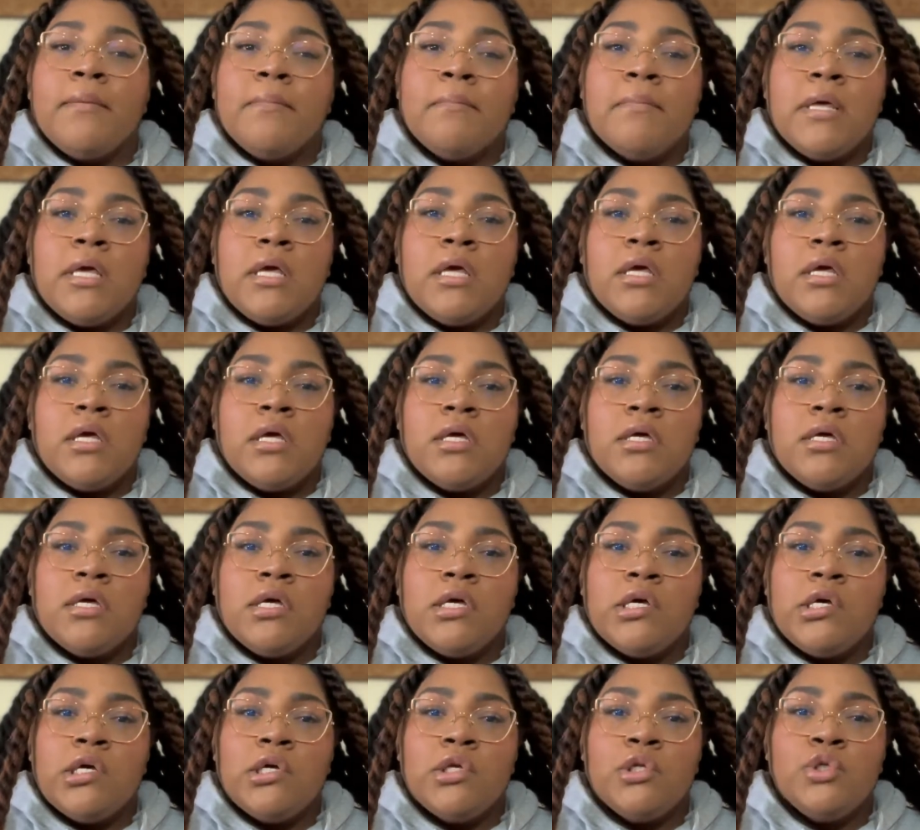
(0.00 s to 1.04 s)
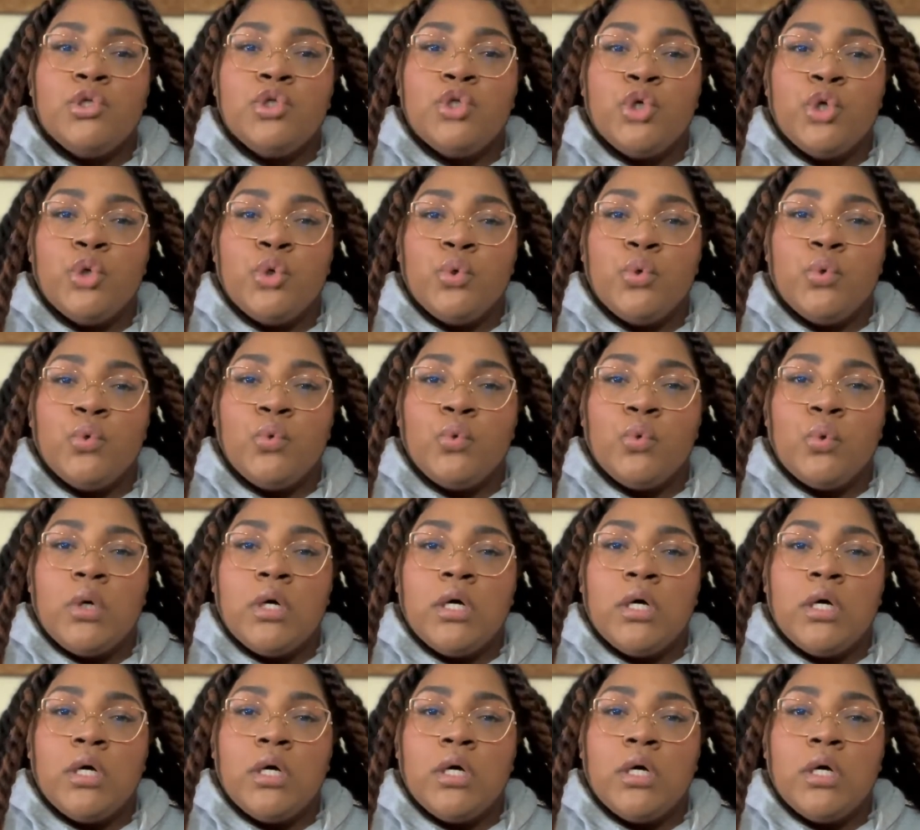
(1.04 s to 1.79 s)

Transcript: me to